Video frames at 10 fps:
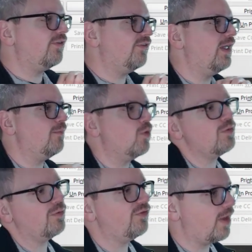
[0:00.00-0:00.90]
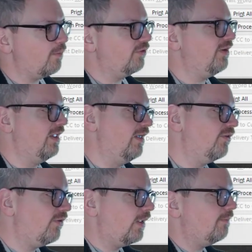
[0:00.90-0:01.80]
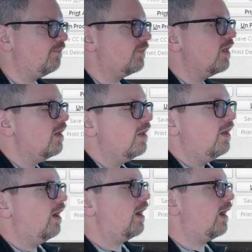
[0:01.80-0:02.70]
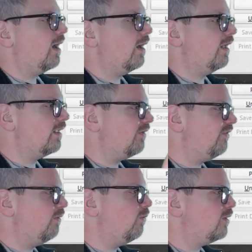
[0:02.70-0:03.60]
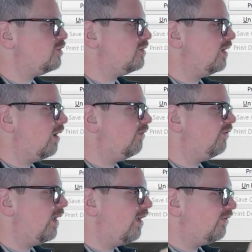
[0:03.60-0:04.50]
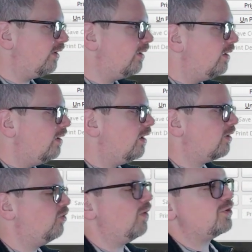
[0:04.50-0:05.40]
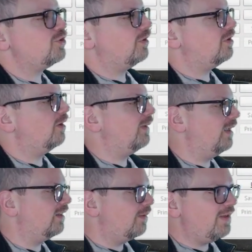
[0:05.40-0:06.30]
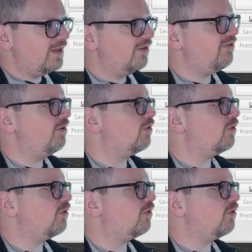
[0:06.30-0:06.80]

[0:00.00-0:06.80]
the same order simultaneously. And I see Rich also has a question coming in. Let me get to